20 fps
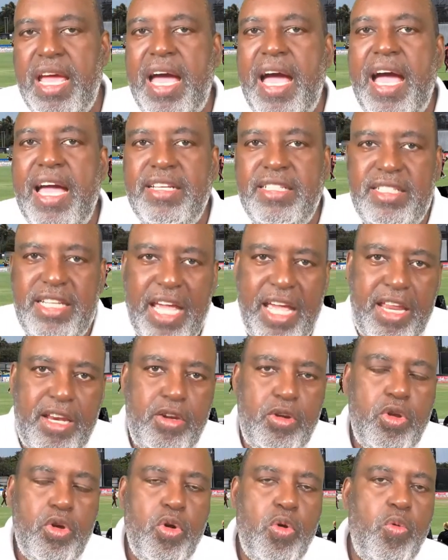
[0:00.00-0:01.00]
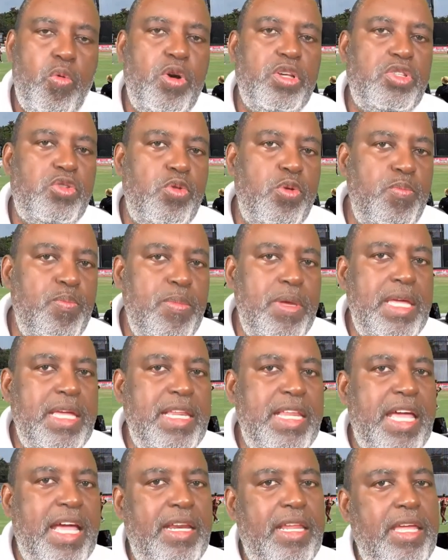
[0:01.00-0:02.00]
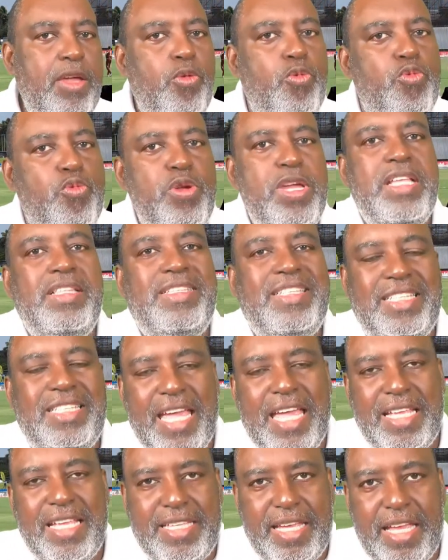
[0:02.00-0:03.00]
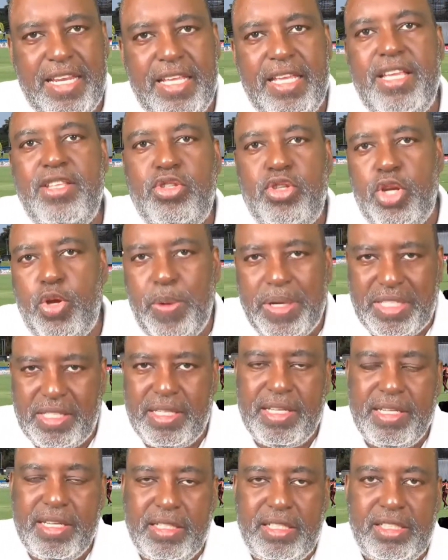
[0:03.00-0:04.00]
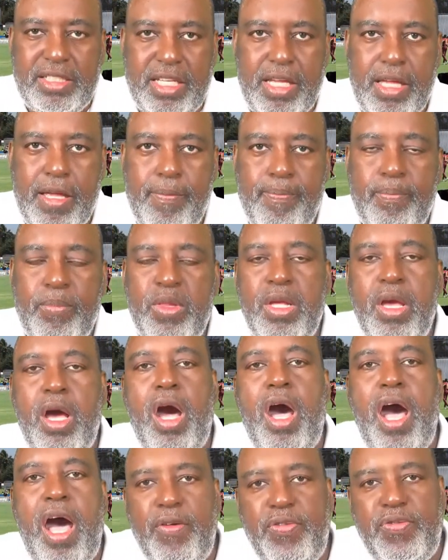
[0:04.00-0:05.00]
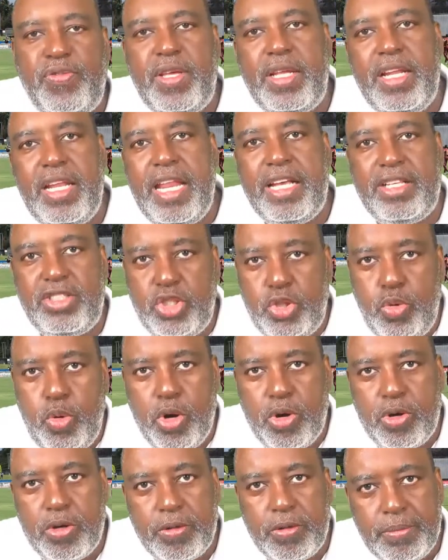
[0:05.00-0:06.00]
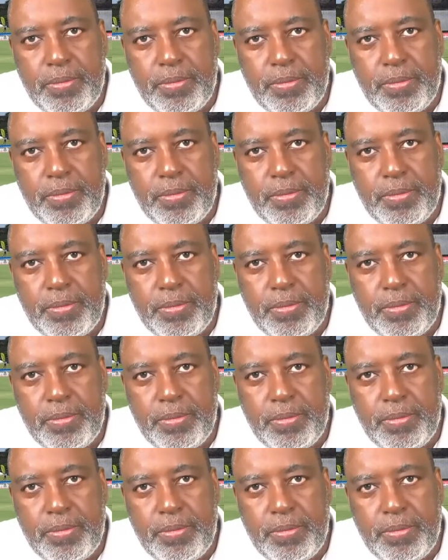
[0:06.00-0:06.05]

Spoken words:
and then was immediately reinstated into the West Indies team after the next tour.